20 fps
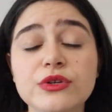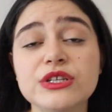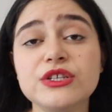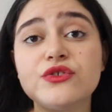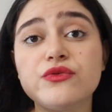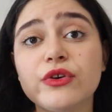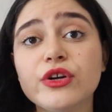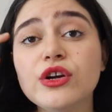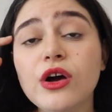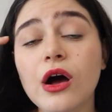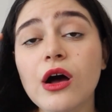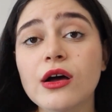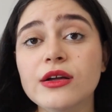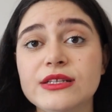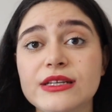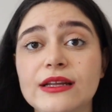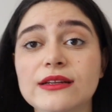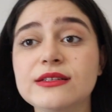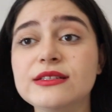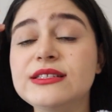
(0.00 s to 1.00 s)

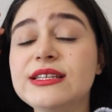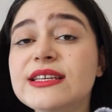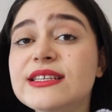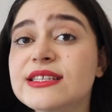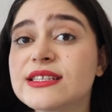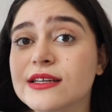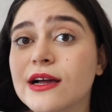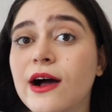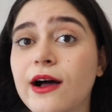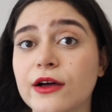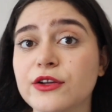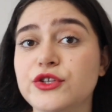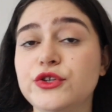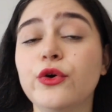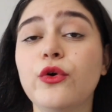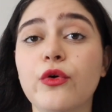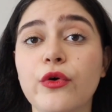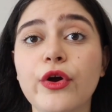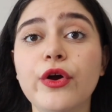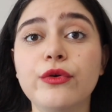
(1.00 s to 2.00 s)
disregard and discard
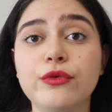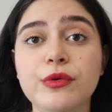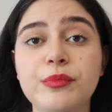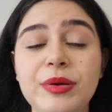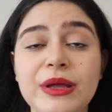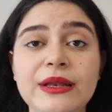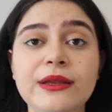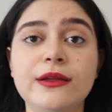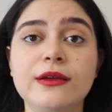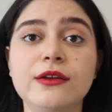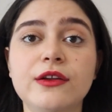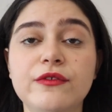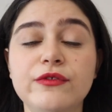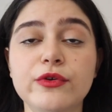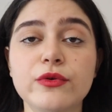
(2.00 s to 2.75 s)
your own opinion of